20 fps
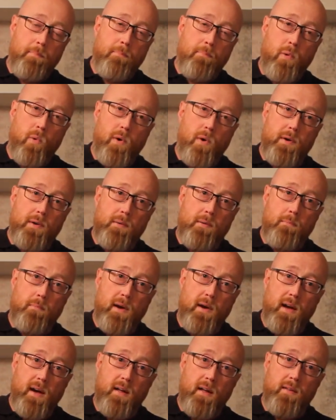poured
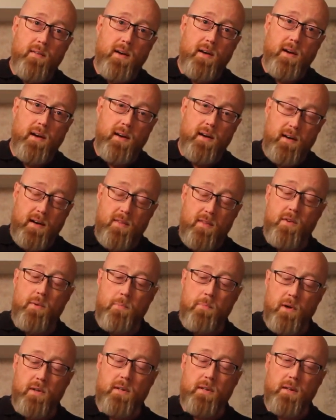my other
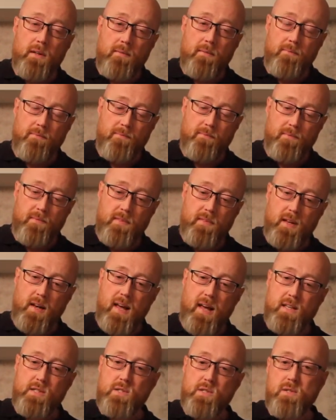bottle, the
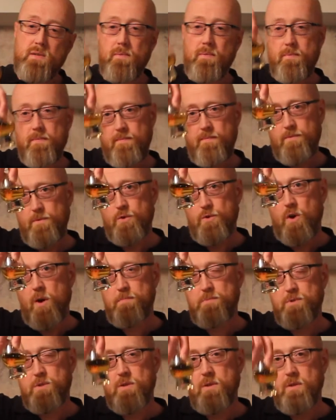last
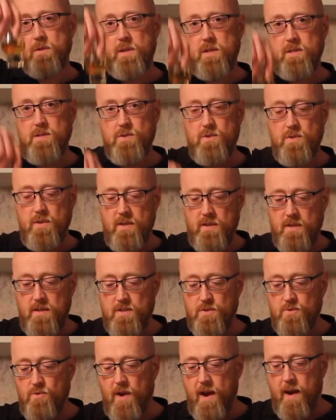drops on in
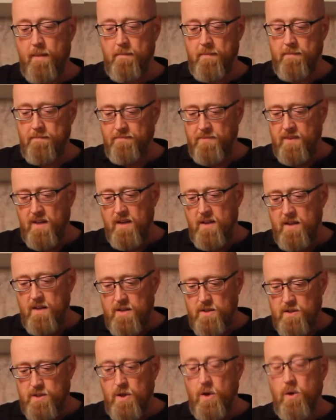this dram.
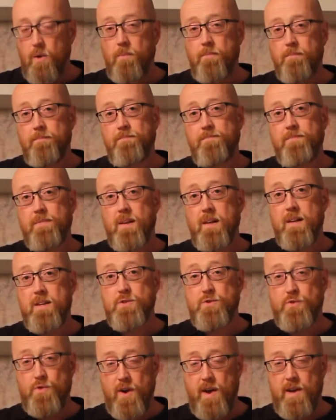So
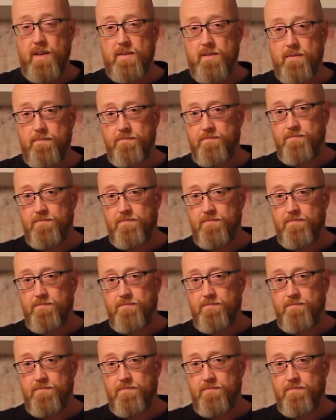let's try it.